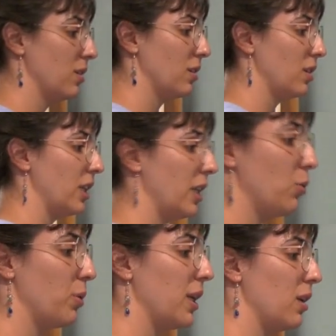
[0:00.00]

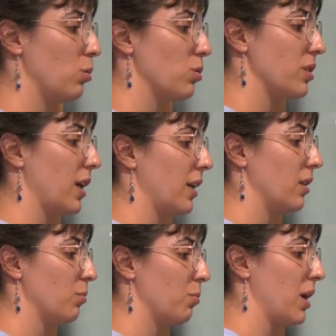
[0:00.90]
degree looks
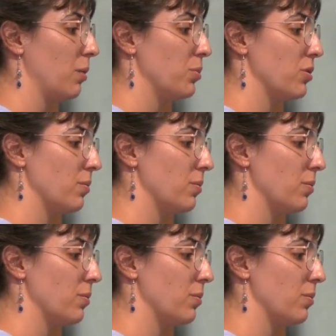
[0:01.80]
at maps